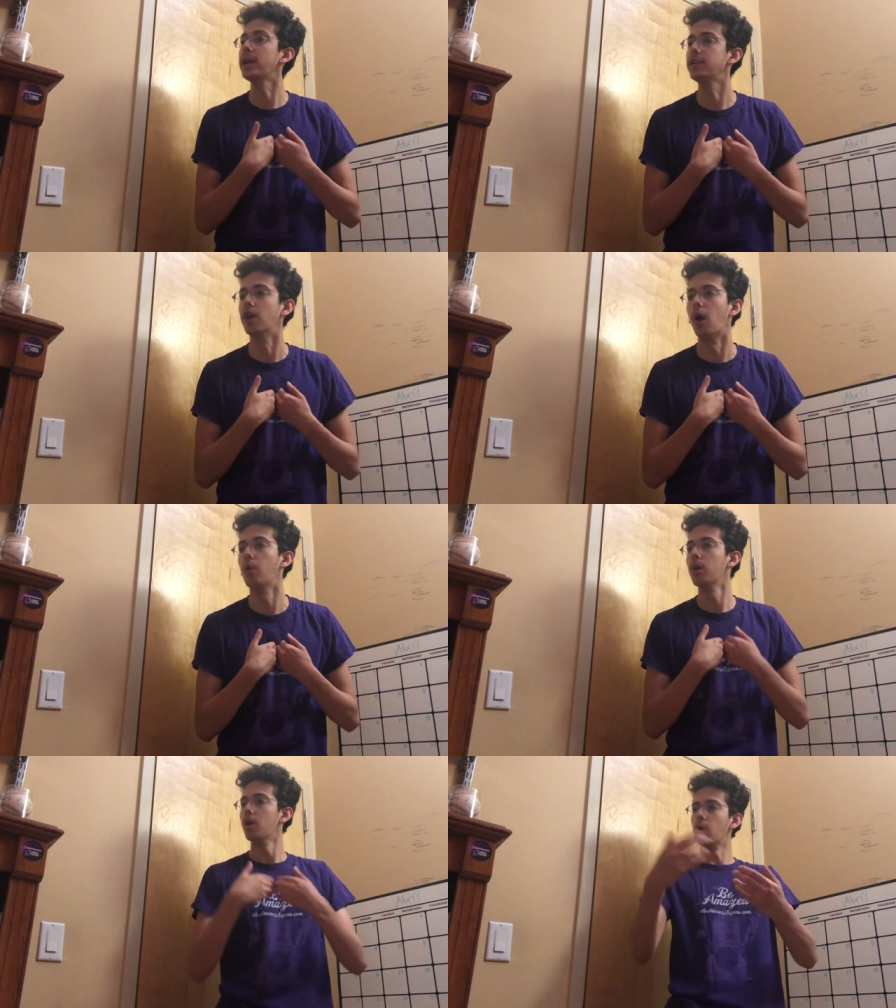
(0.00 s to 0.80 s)
we know.
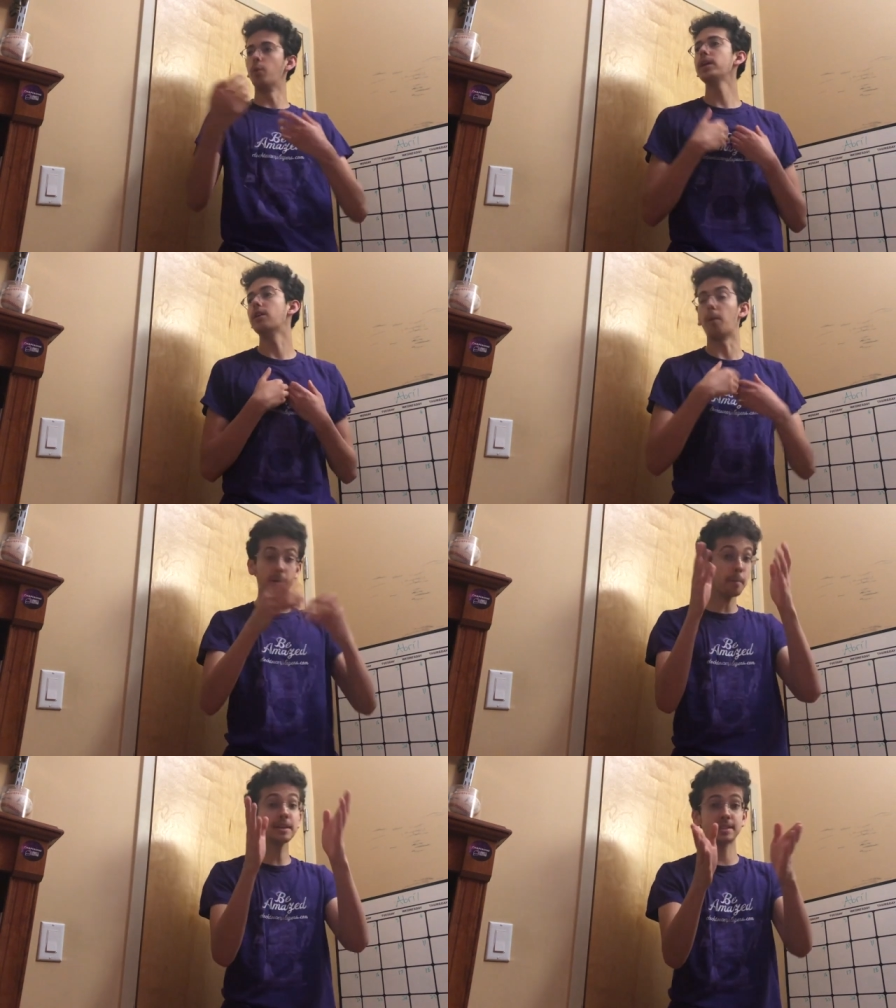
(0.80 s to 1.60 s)
We know,
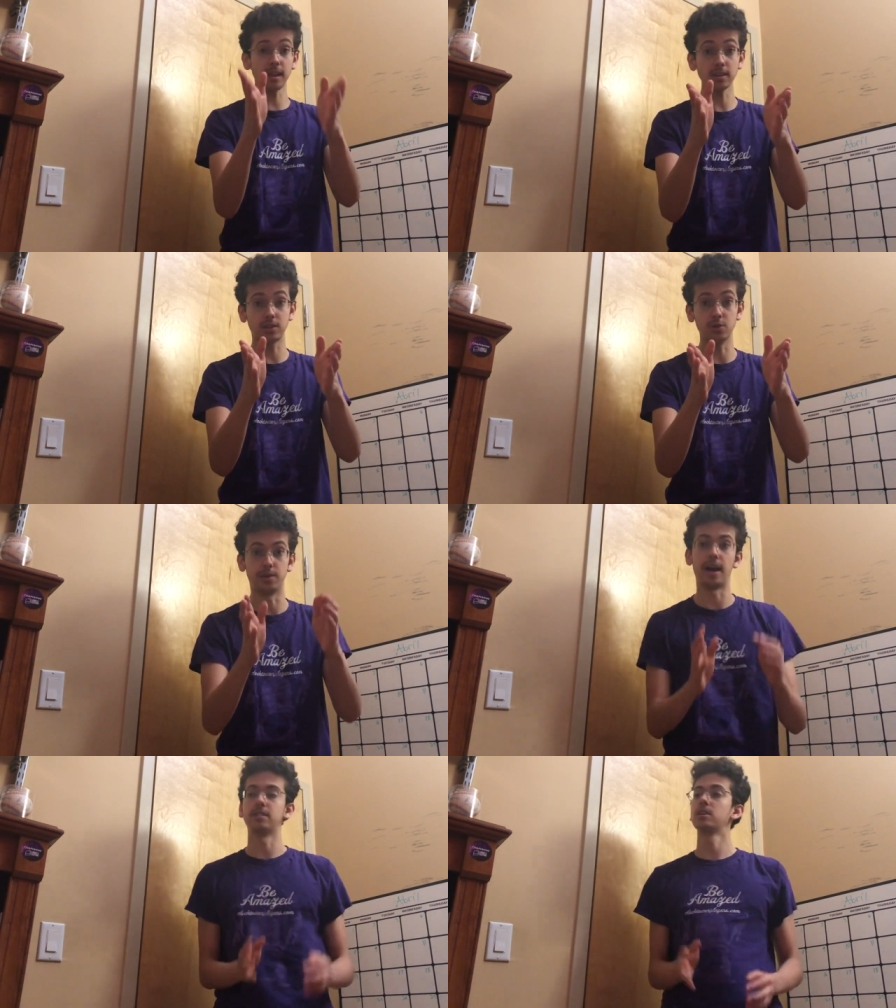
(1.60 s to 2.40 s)
but I'm gonna tell it to you
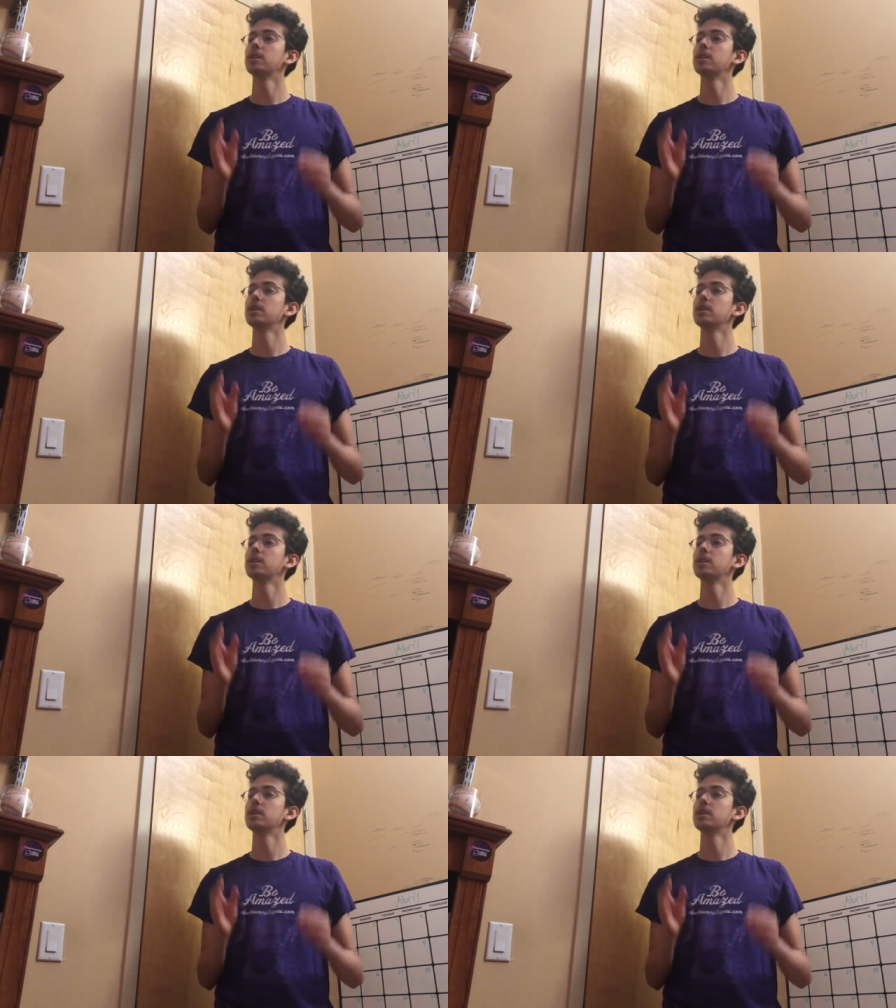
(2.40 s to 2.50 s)
guys.